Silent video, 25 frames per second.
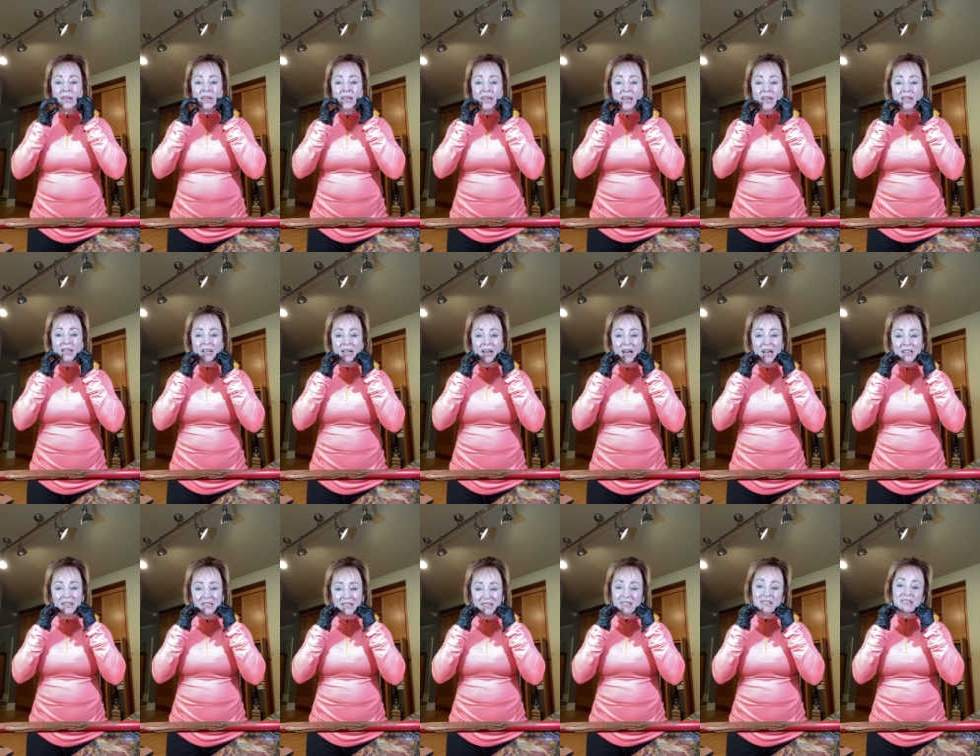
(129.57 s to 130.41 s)
It
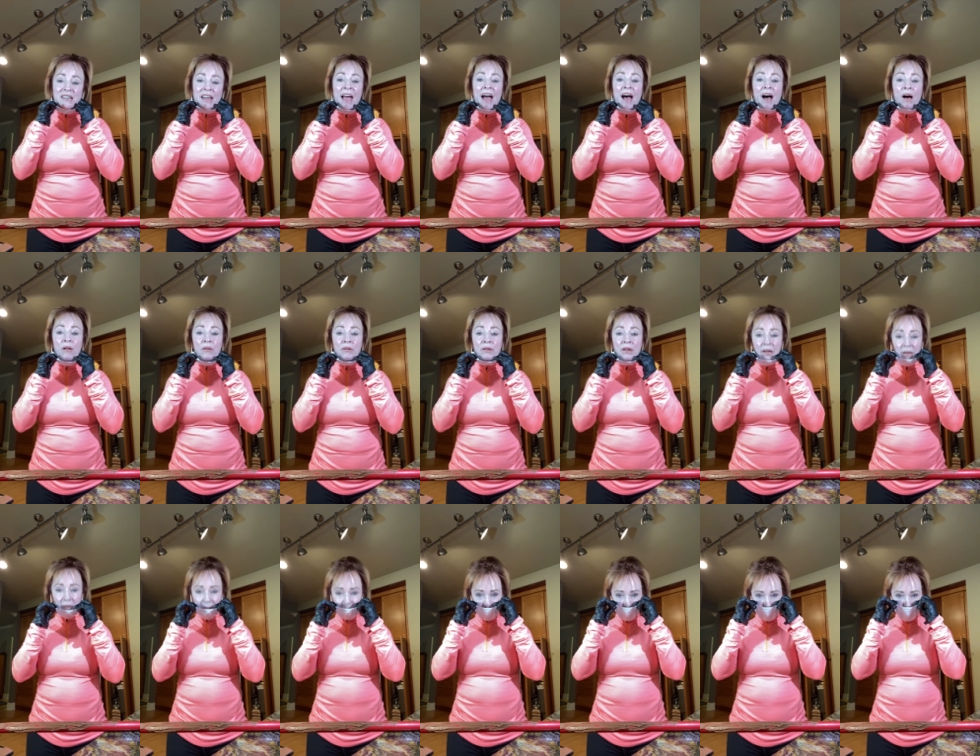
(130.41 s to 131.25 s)
cuts down
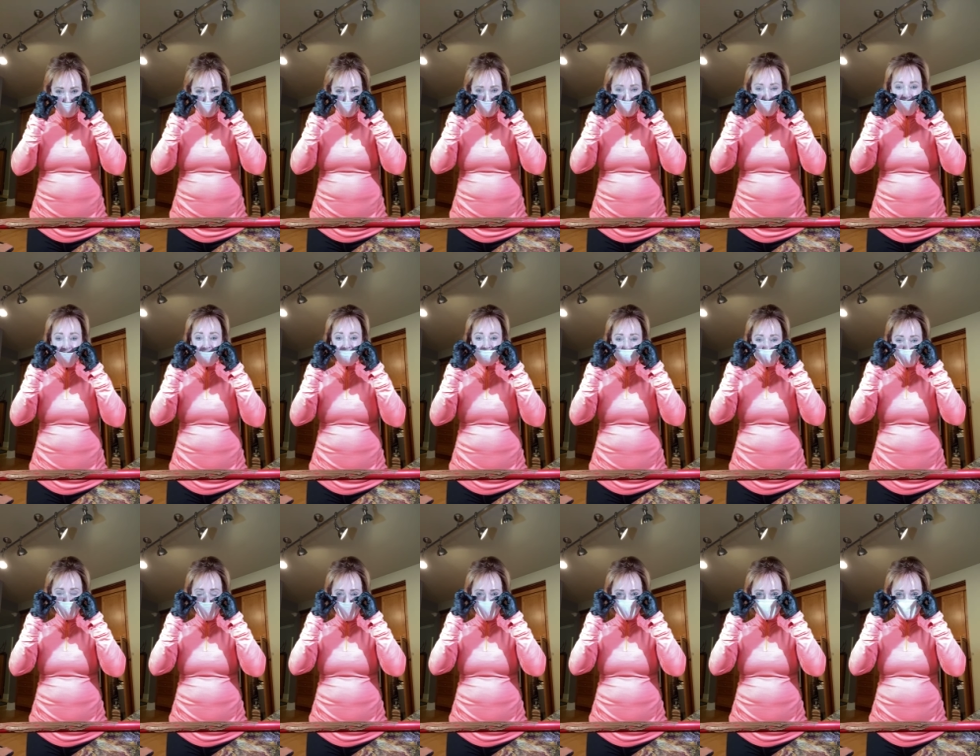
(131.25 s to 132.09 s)
the
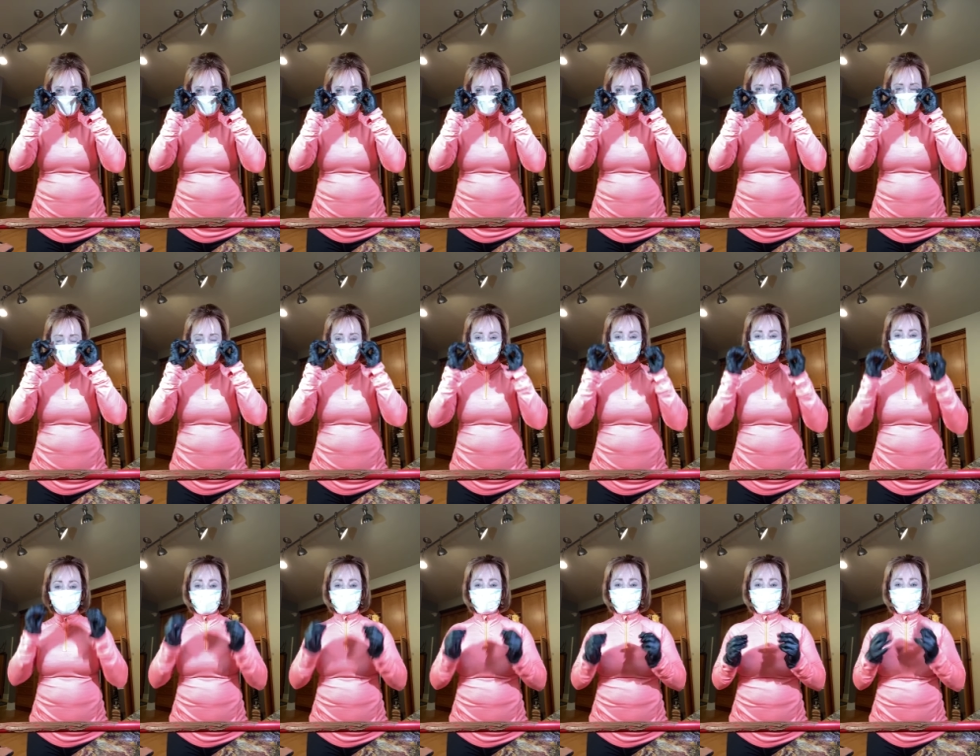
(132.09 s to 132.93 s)
contact
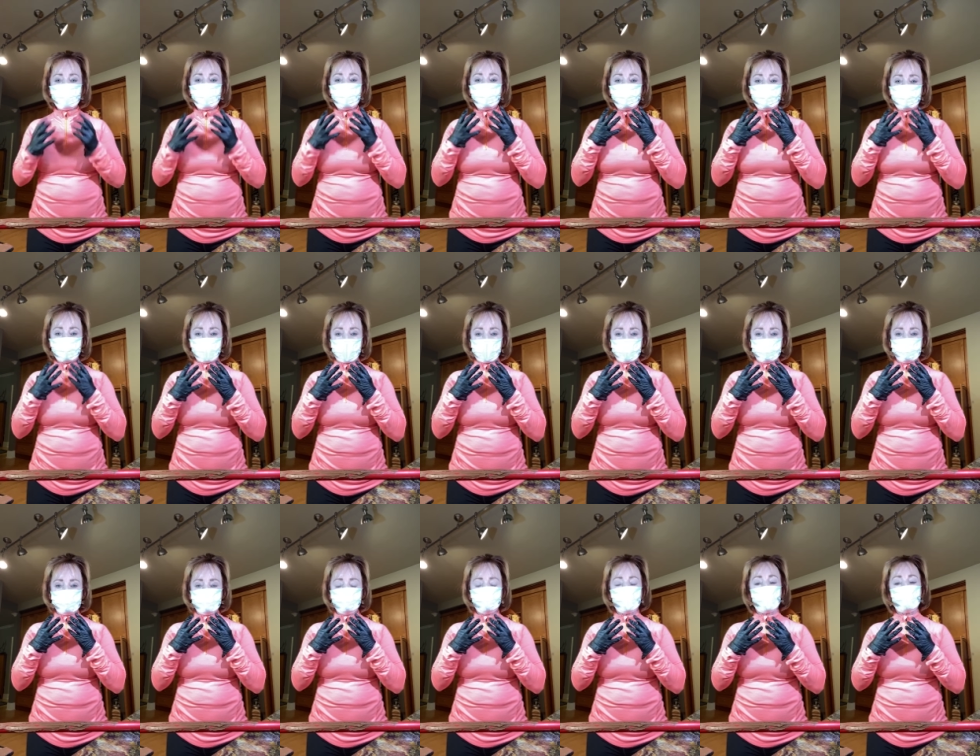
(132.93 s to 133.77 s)
with your
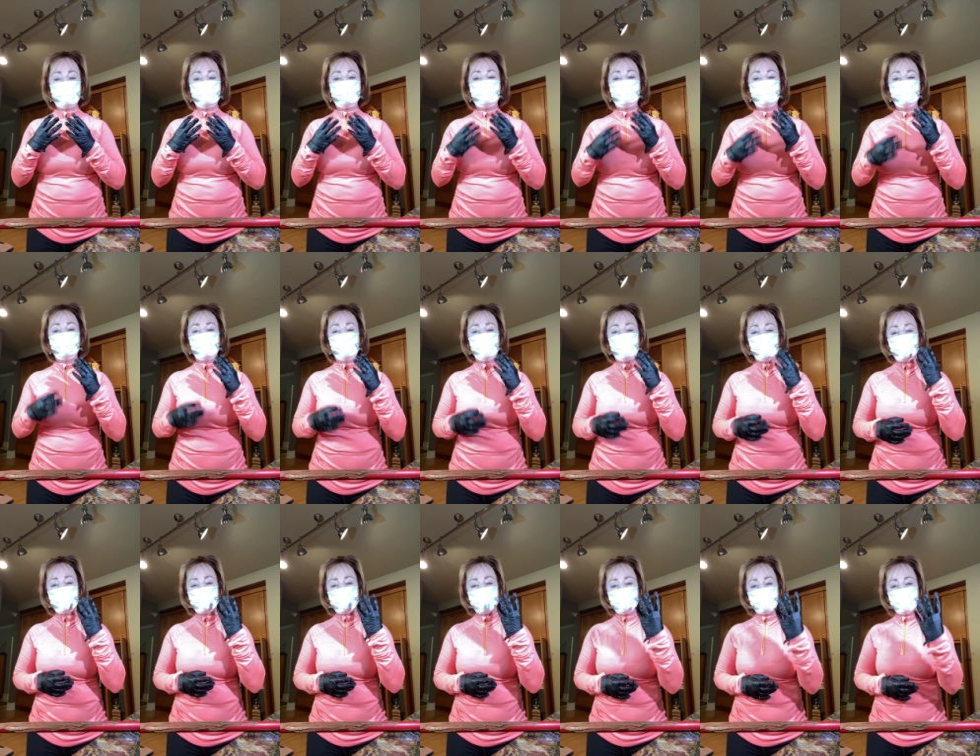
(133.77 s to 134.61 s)
face by
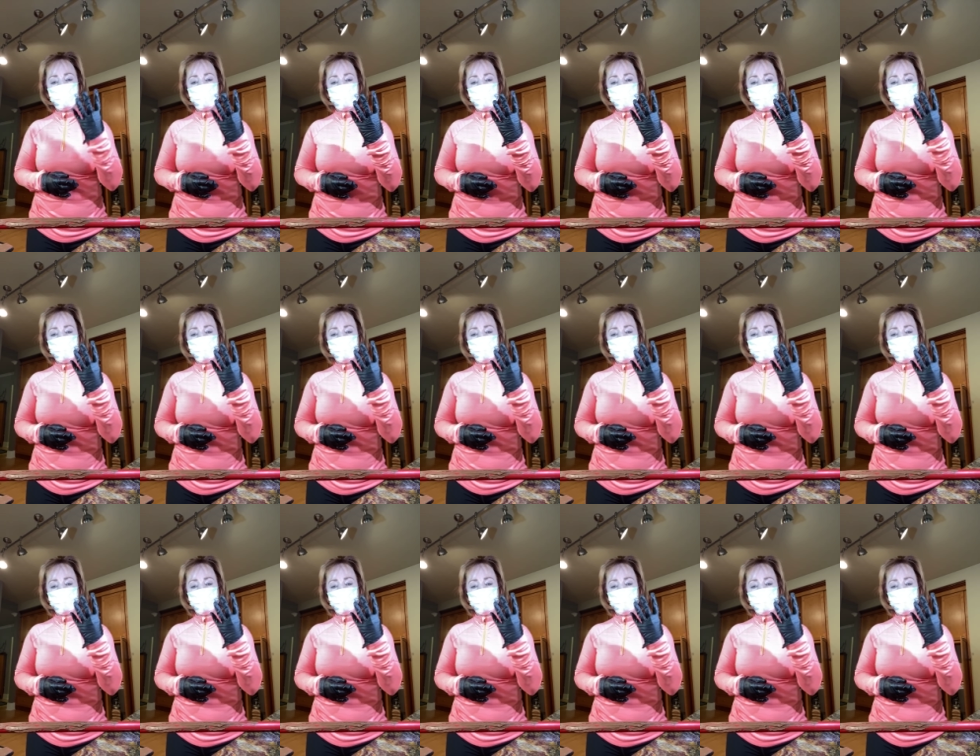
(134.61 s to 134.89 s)
40%.